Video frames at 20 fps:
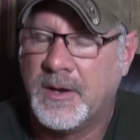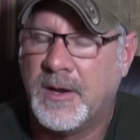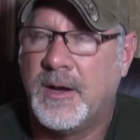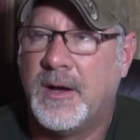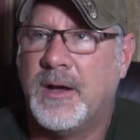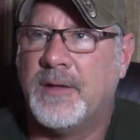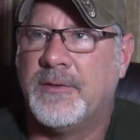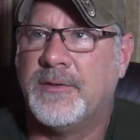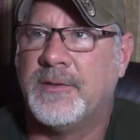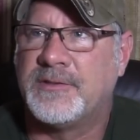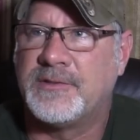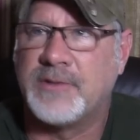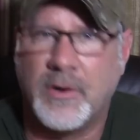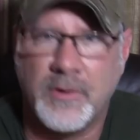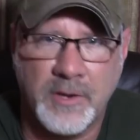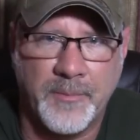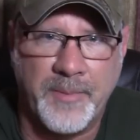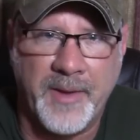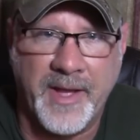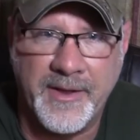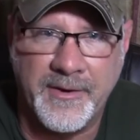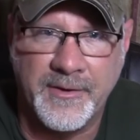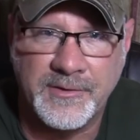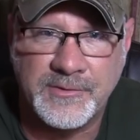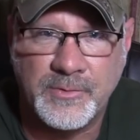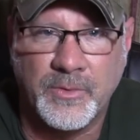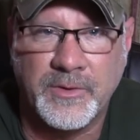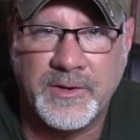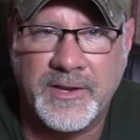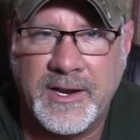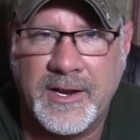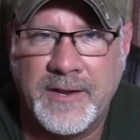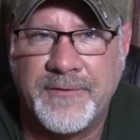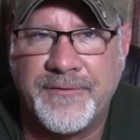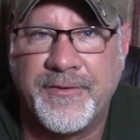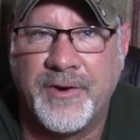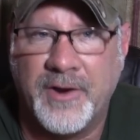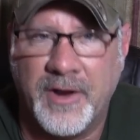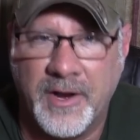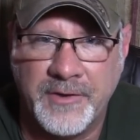The solar panels we're getting
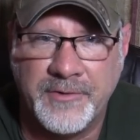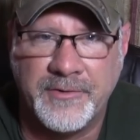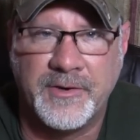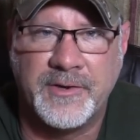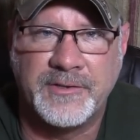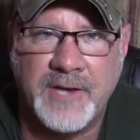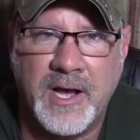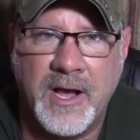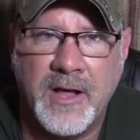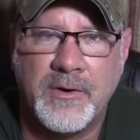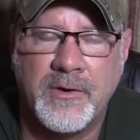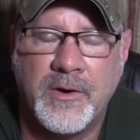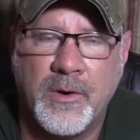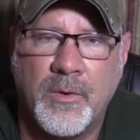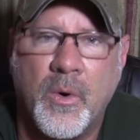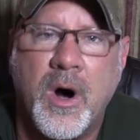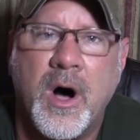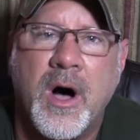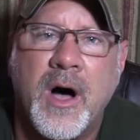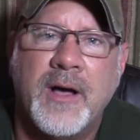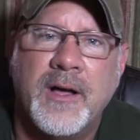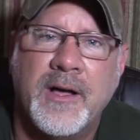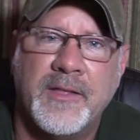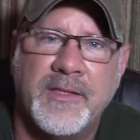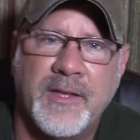for under $1 a watt,